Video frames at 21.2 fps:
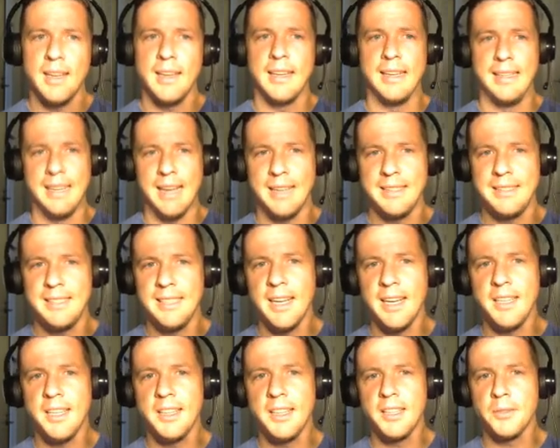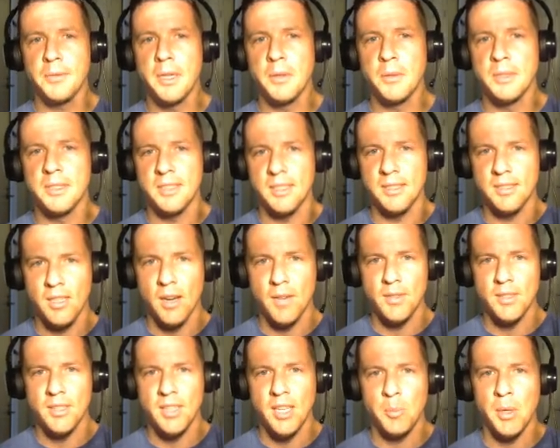in 1993 it was
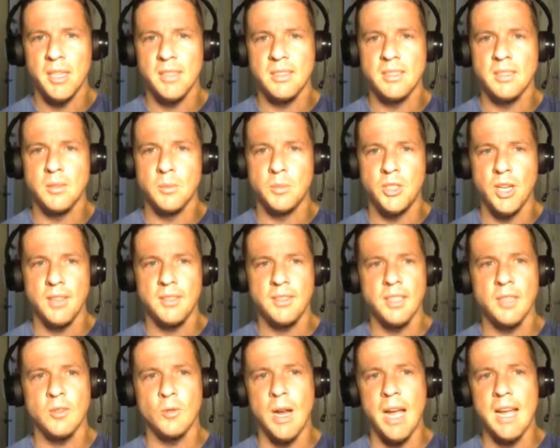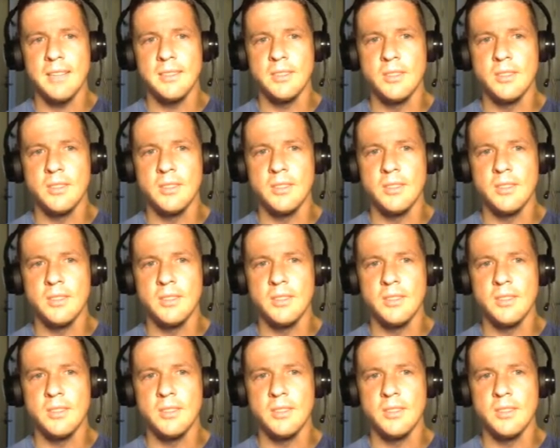discovered that by subjecting rats